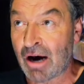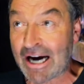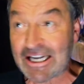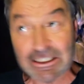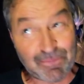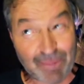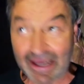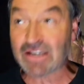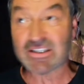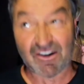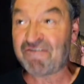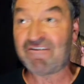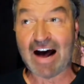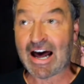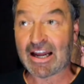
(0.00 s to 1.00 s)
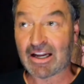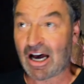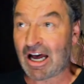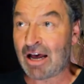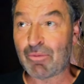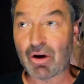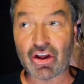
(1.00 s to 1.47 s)
I speak as a fan.
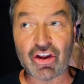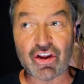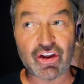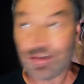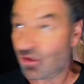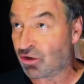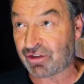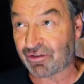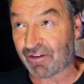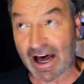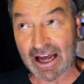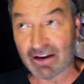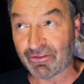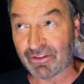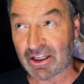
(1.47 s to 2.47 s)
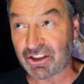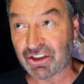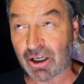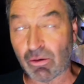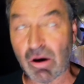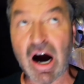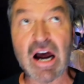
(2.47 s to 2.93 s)
I am a huge fan of this
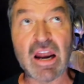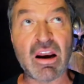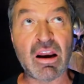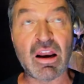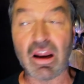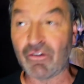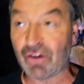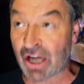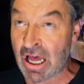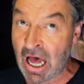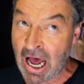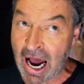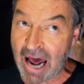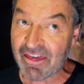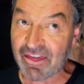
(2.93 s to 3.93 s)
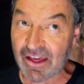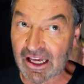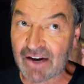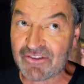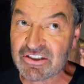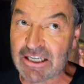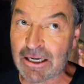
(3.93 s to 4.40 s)
show. I love it. I think
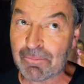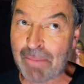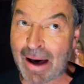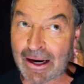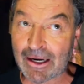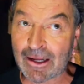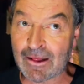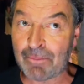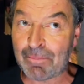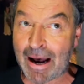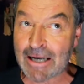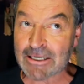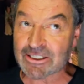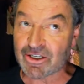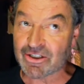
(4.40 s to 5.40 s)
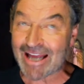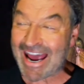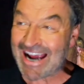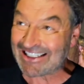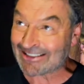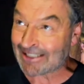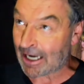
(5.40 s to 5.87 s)
I've seen Battle of the Bastards
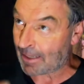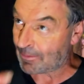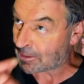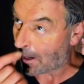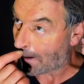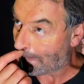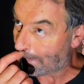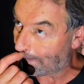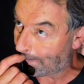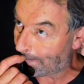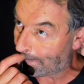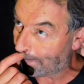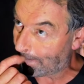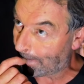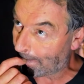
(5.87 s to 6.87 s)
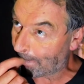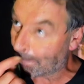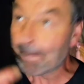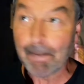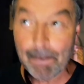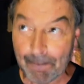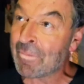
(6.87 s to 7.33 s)
8 times.
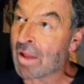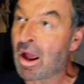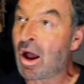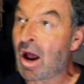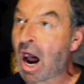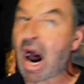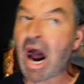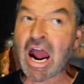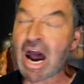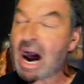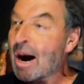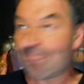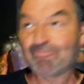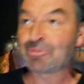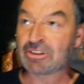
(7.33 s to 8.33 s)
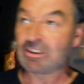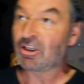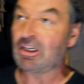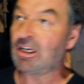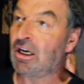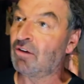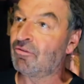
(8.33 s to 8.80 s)
Mm-hmm. I
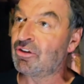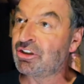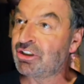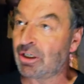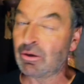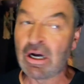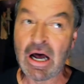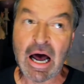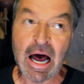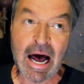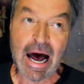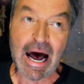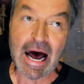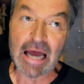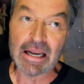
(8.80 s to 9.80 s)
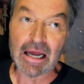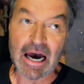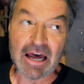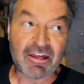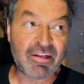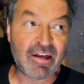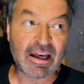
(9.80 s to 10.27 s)
absolutely love the show. And I
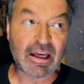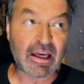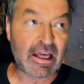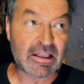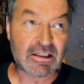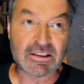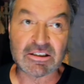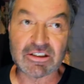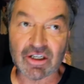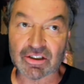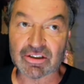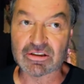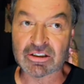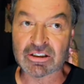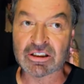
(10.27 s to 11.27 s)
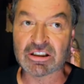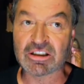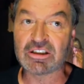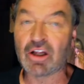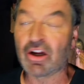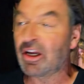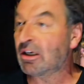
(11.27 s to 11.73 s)
think it's just
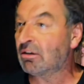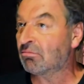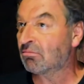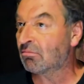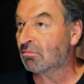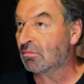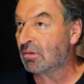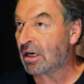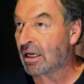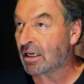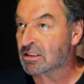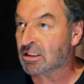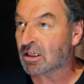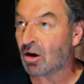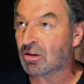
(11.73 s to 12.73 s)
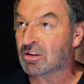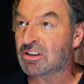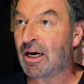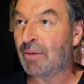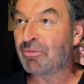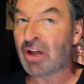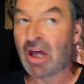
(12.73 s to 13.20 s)
stunning in its
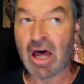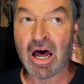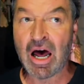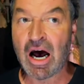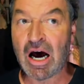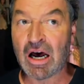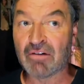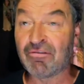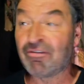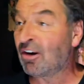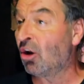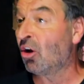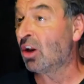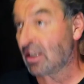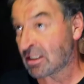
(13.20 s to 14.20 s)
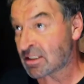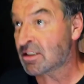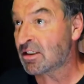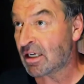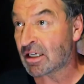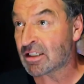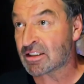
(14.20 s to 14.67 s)
concept and flawless
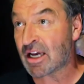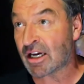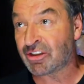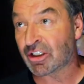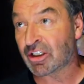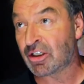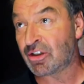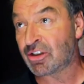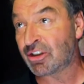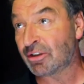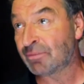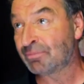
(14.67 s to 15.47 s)
in its execution.